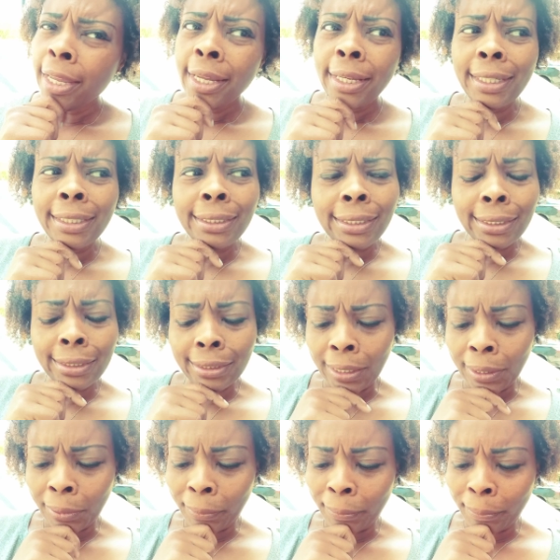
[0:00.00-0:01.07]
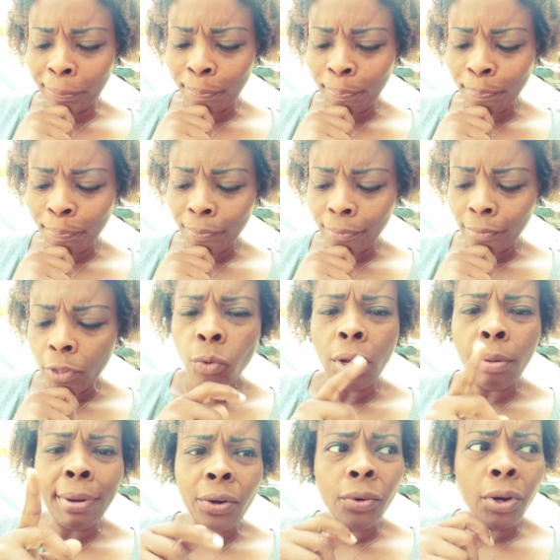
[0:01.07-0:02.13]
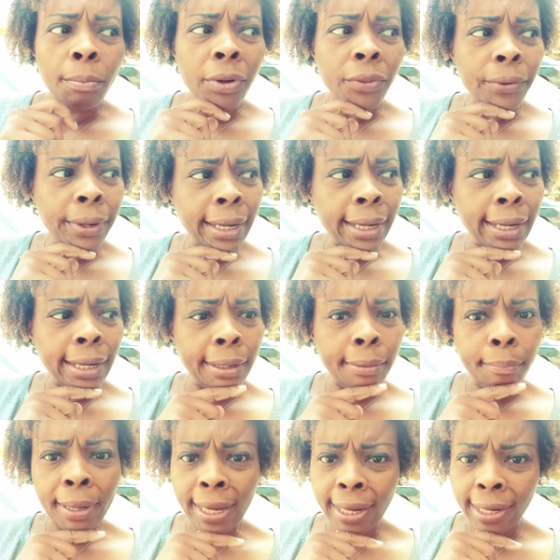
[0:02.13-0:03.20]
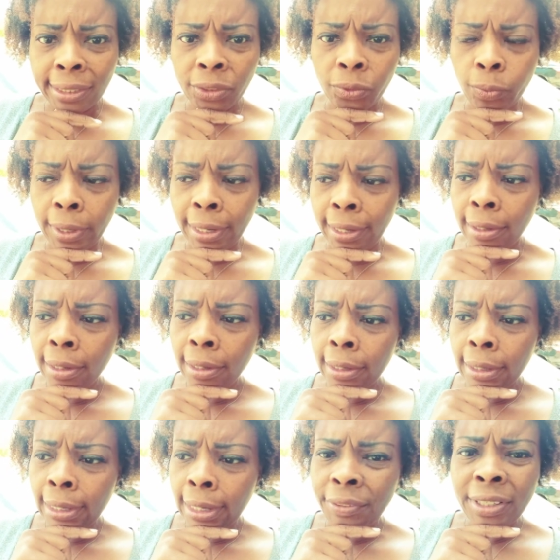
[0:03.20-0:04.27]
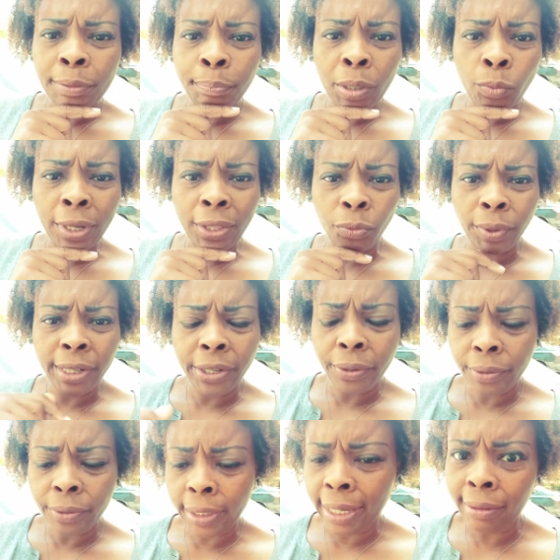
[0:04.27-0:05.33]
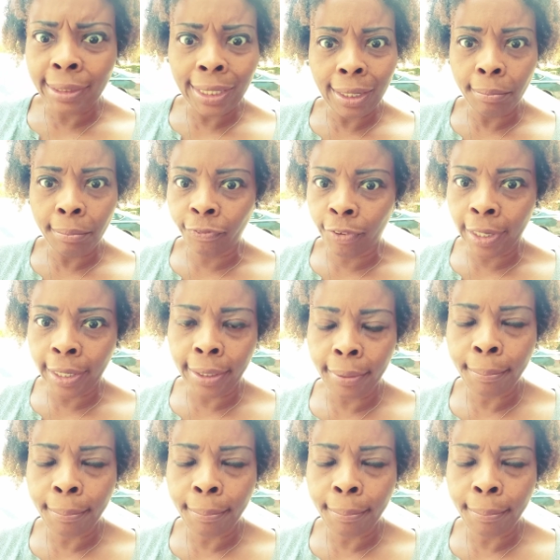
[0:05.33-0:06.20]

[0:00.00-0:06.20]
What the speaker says: it's this when my grandmother had passed, right? I think it's been 3 years now. Time fly.